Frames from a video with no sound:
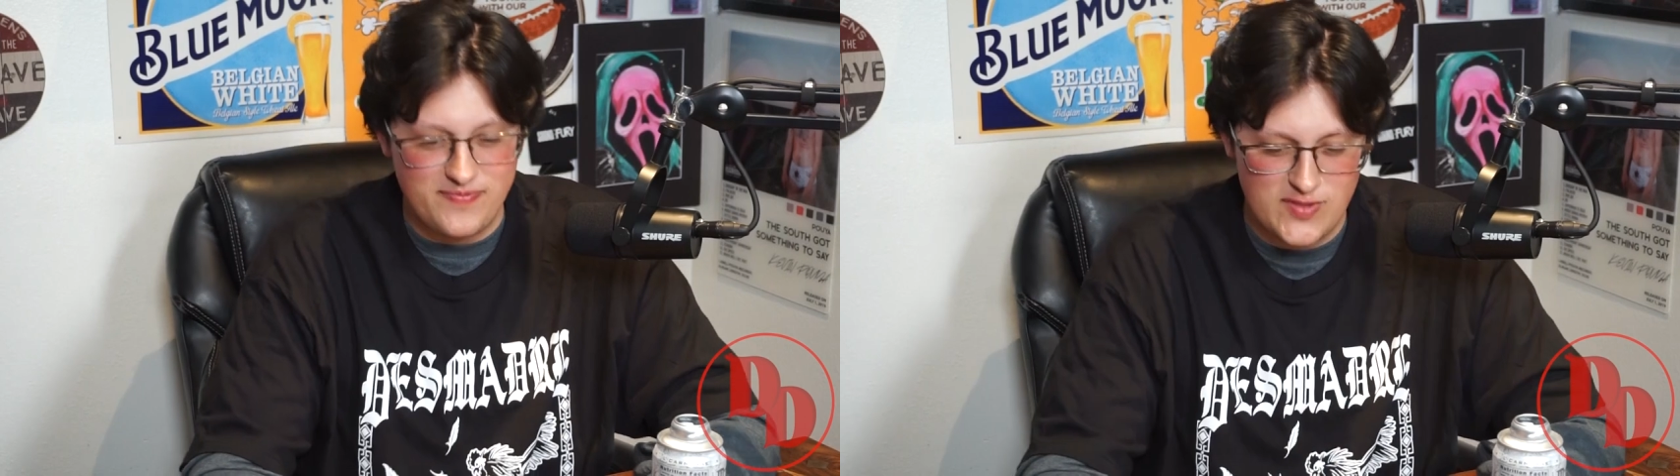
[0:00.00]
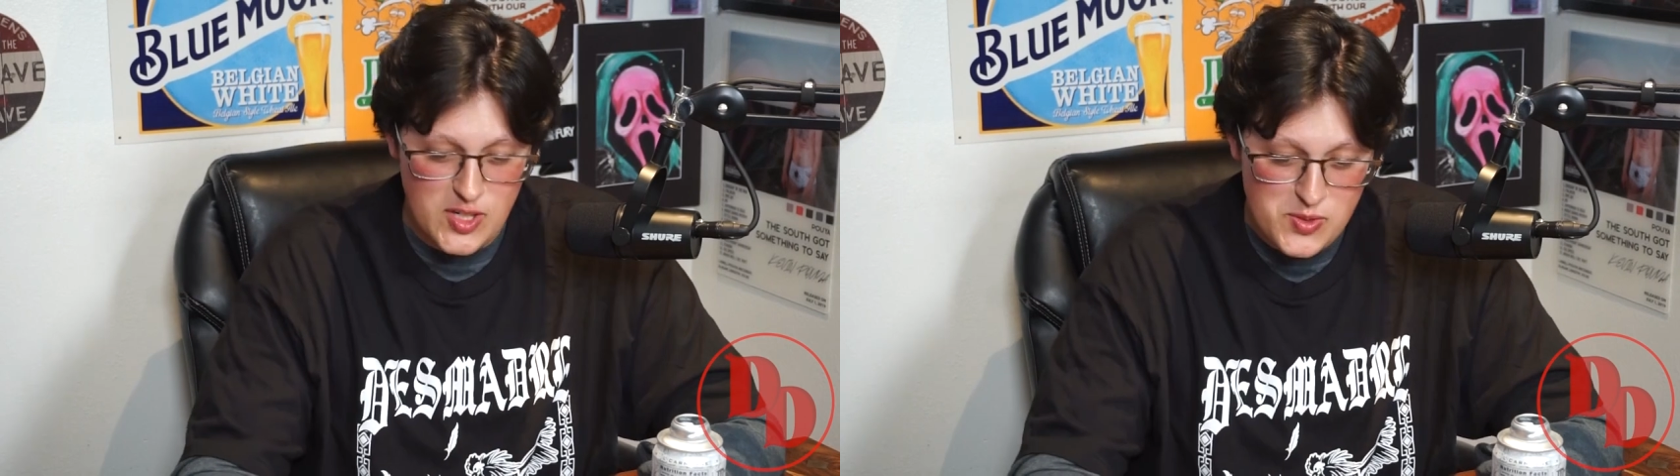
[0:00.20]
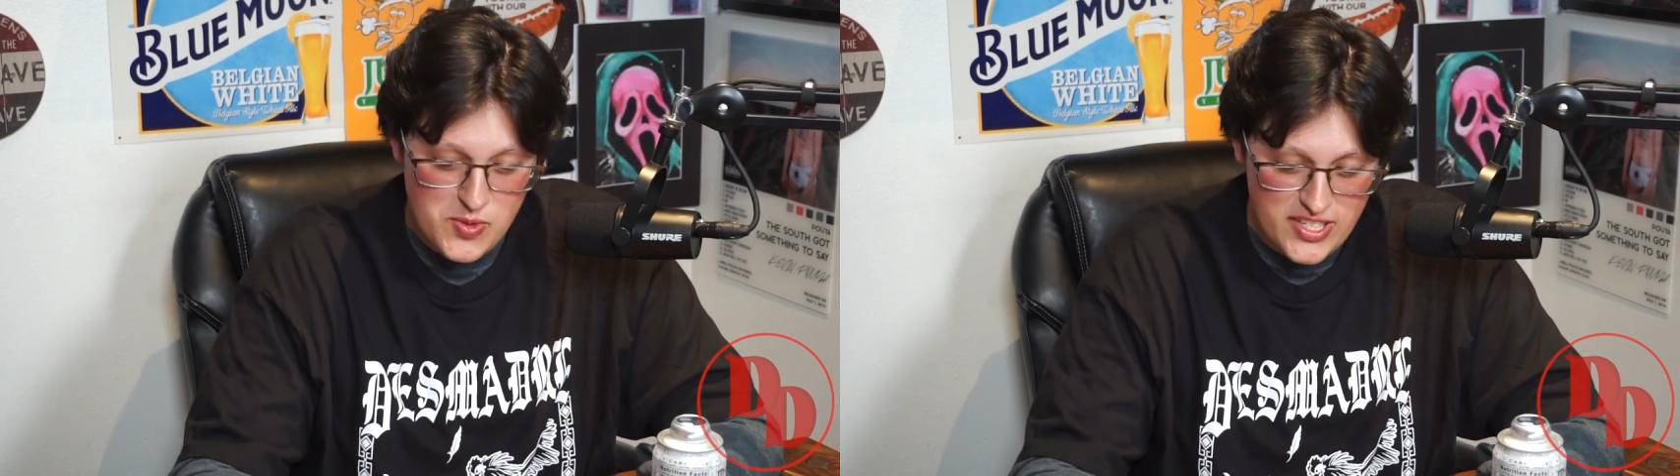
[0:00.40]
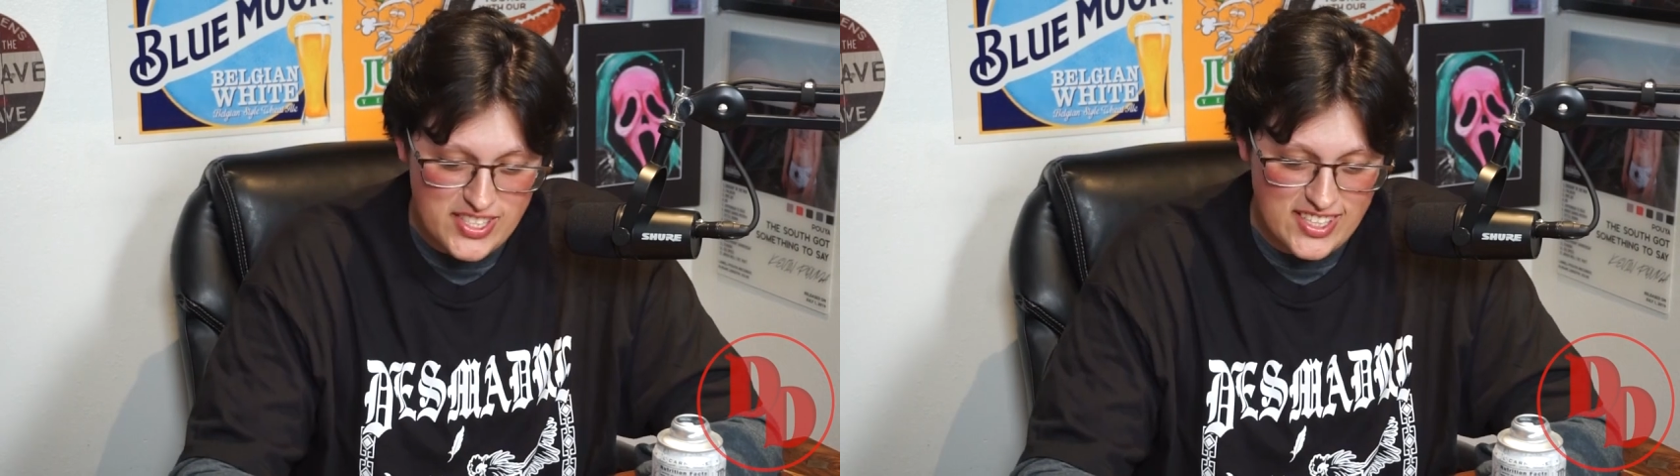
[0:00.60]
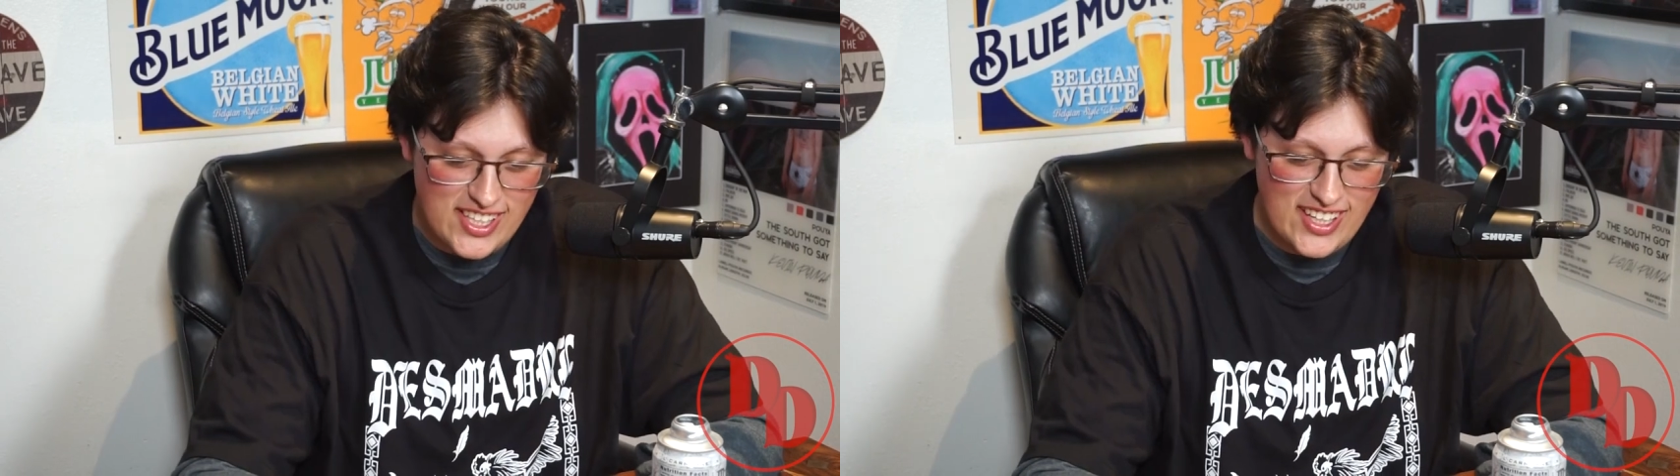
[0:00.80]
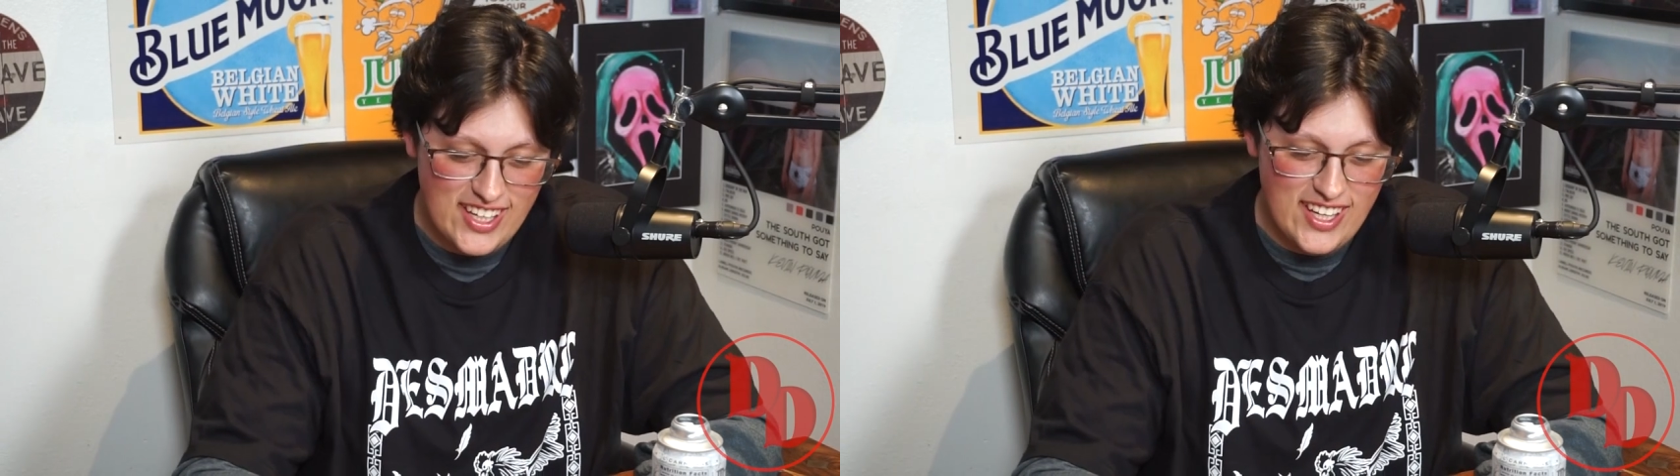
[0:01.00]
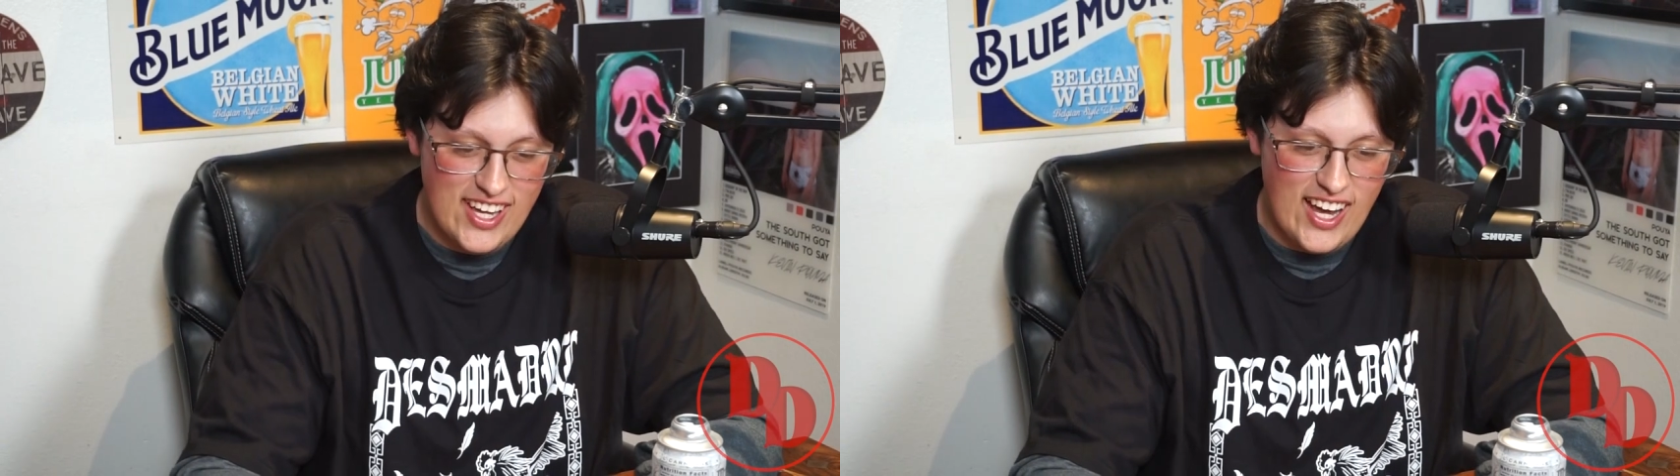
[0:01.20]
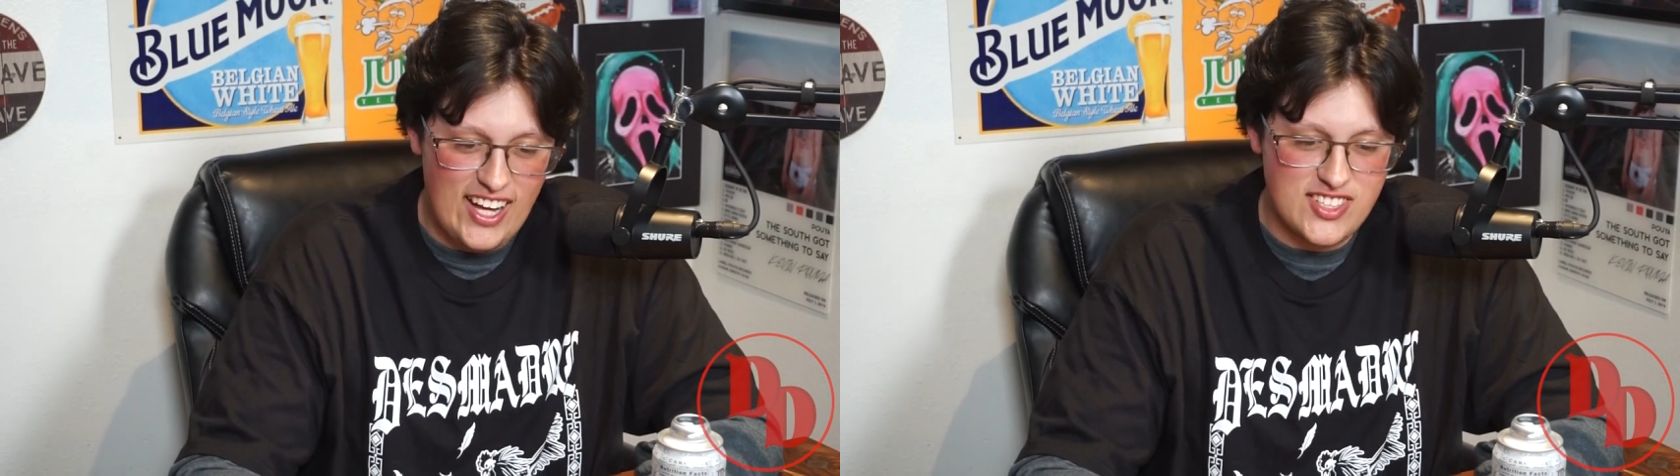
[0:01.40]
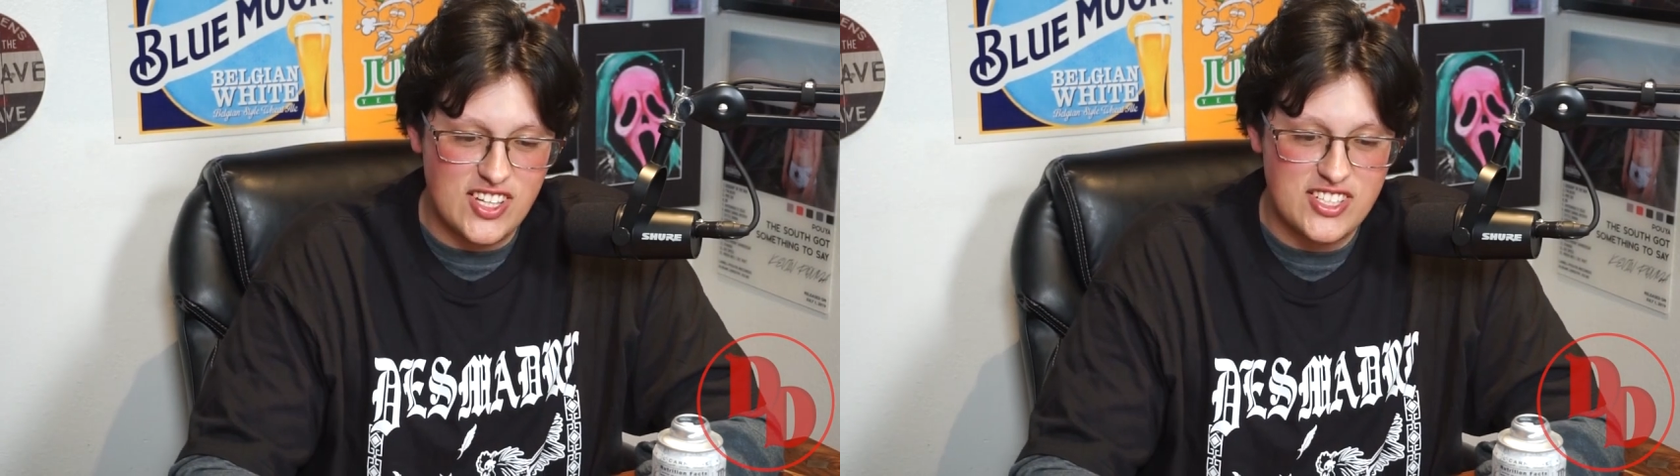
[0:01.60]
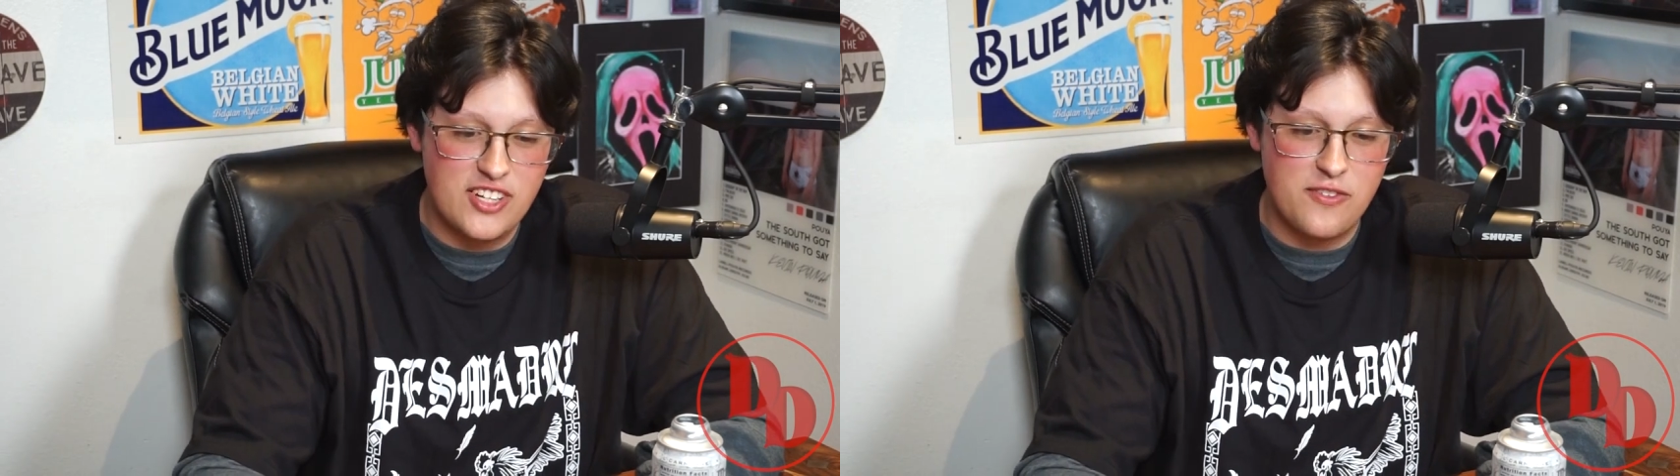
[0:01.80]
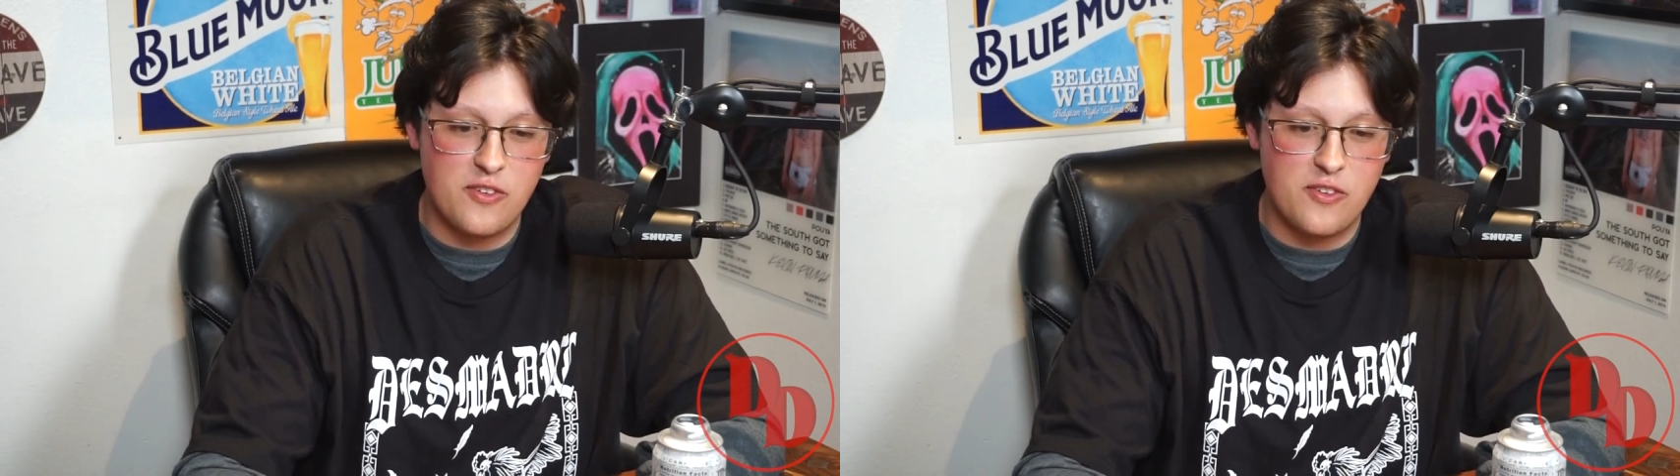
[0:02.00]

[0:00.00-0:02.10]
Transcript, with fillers: just recently, I saw this thing